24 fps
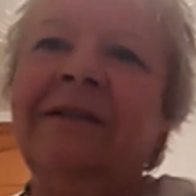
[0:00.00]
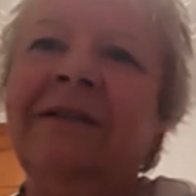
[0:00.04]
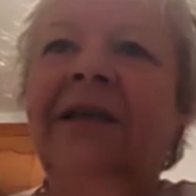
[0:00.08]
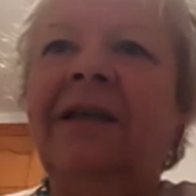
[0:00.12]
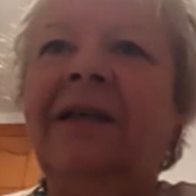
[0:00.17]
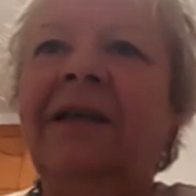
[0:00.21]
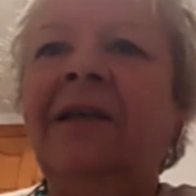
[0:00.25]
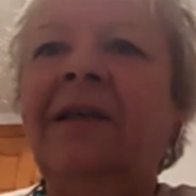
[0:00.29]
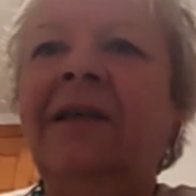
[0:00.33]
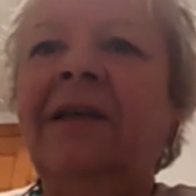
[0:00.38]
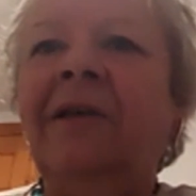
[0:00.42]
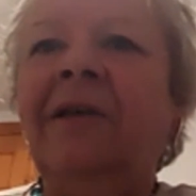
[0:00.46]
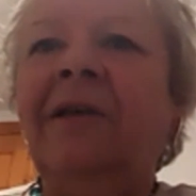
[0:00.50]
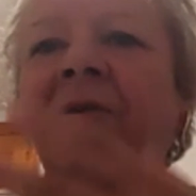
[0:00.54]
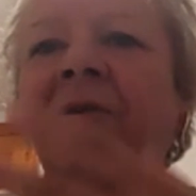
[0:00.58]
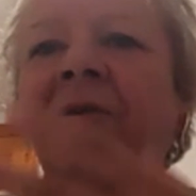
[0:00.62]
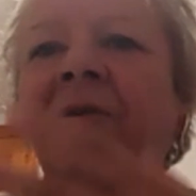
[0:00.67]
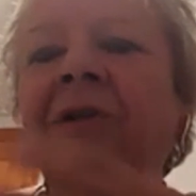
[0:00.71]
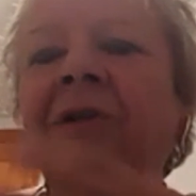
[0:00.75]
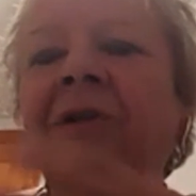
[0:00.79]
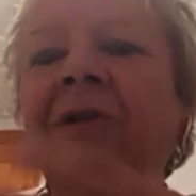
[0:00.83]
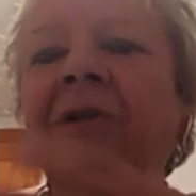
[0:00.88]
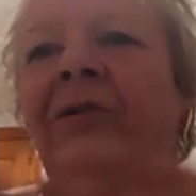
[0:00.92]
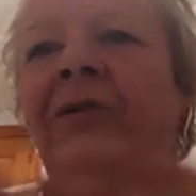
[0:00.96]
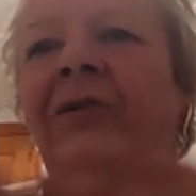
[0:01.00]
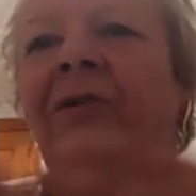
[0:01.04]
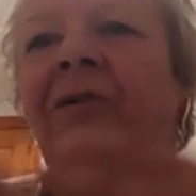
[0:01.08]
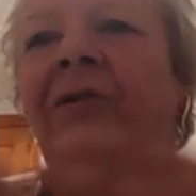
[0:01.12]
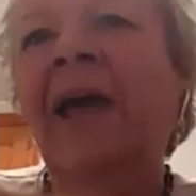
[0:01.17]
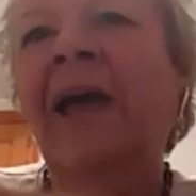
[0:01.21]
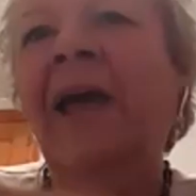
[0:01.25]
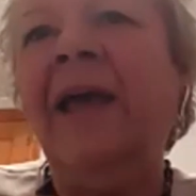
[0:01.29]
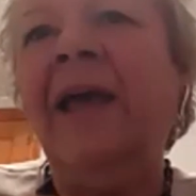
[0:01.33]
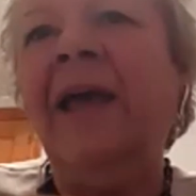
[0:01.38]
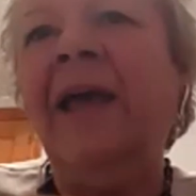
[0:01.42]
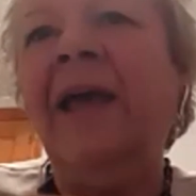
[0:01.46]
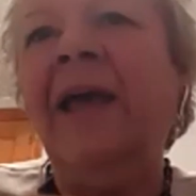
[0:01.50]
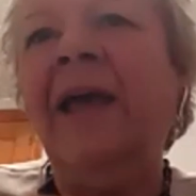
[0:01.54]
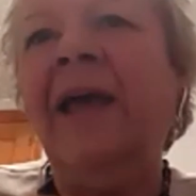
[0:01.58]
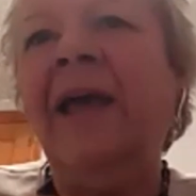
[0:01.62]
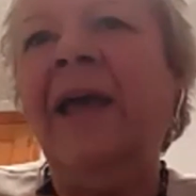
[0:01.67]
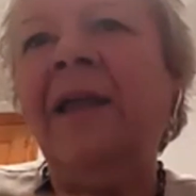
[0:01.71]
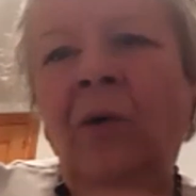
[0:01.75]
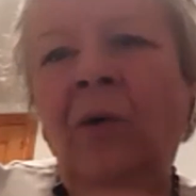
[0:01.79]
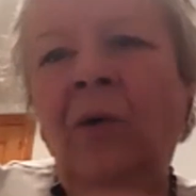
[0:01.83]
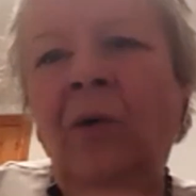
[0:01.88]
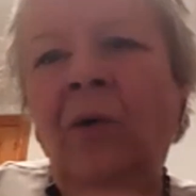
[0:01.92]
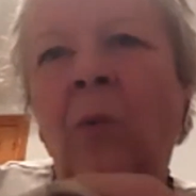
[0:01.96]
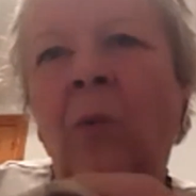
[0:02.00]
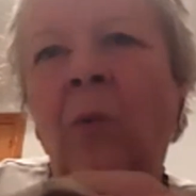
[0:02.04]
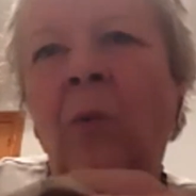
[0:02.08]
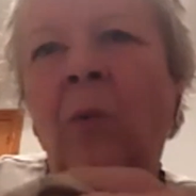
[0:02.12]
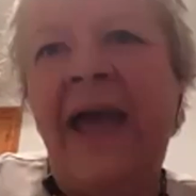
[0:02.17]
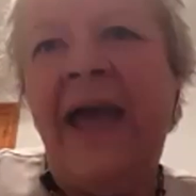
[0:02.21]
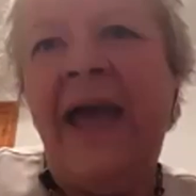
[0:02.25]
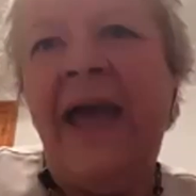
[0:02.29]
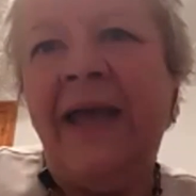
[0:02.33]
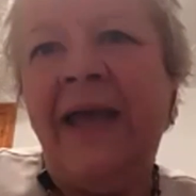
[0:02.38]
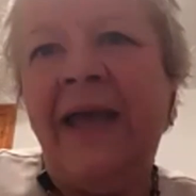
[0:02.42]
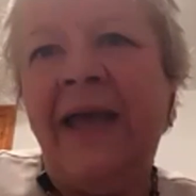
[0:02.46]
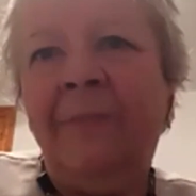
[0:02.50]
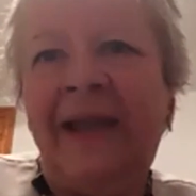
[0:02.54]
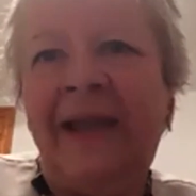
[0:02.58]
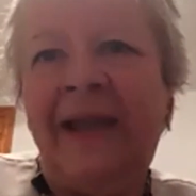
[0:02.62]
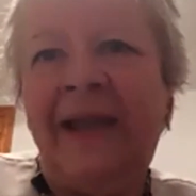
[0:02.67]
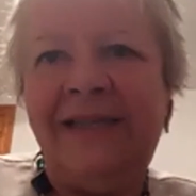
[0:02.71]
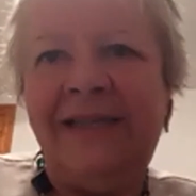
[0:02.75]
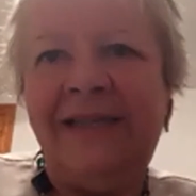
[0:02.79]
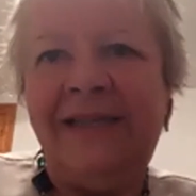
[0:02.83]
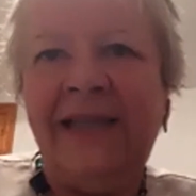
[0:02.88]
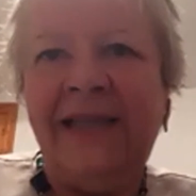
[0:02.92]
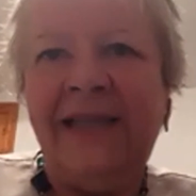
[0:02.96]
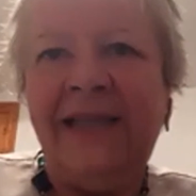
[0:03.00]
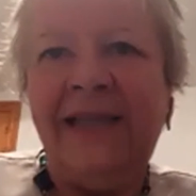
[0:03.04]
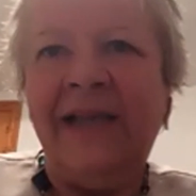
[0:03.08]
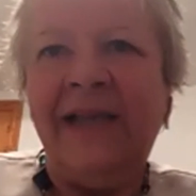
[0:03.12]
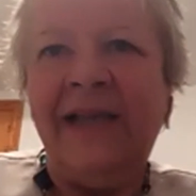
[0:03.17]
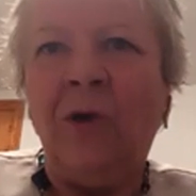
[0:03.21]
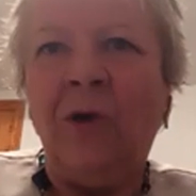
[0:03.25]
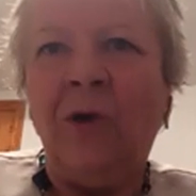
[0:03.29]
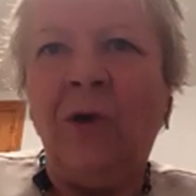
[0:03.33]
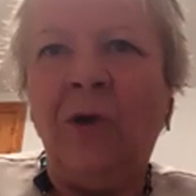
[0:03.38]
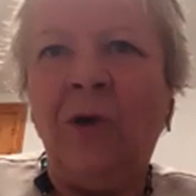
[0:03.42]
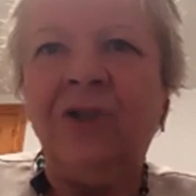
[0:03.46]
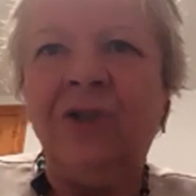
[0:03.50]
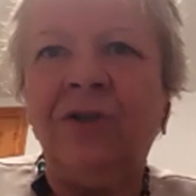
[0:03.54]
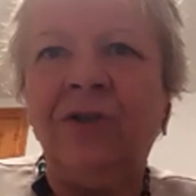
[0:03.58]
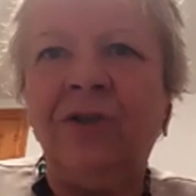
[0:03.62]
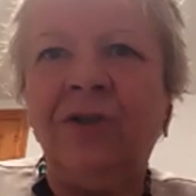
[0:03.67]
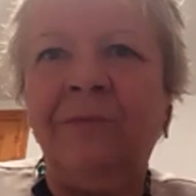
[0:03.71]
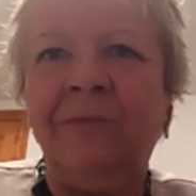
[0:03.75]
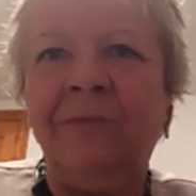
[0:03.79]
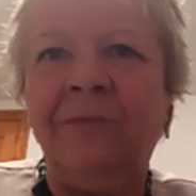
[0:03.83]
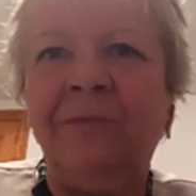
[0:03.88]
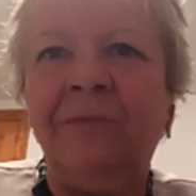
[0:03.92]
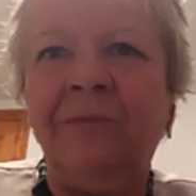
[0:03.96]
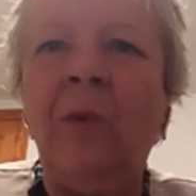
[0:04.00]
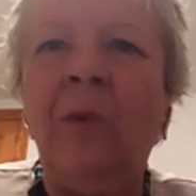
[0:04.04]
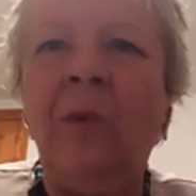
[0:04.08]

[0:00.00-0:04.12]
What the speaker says: You know, look at where, be aware, back to that quadrant, be aware.